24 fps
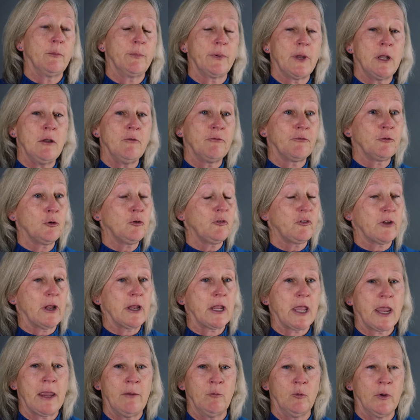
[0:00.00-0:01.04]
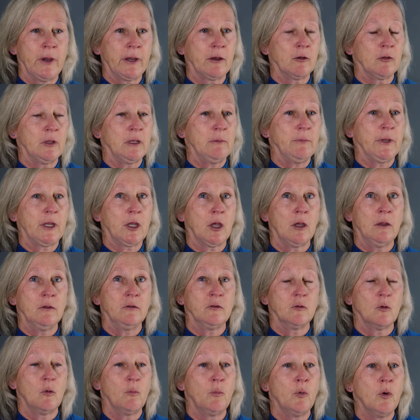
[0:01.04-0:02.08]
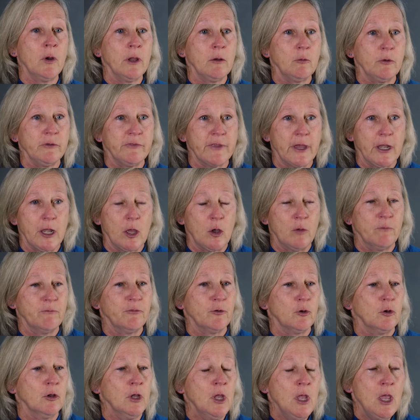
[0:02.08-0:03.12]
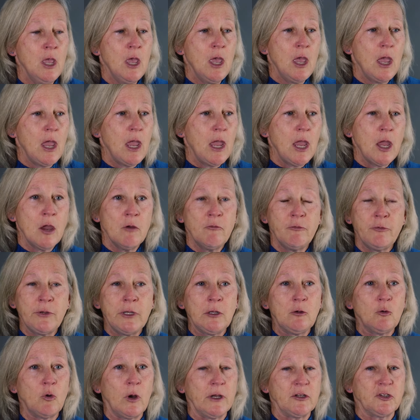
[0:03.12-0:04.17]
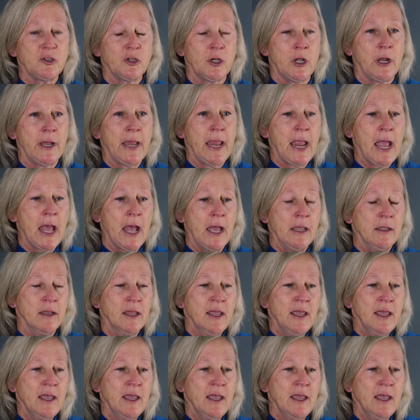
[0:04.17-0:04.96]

And at first I came regularly because boy was that helpful. Every question I had.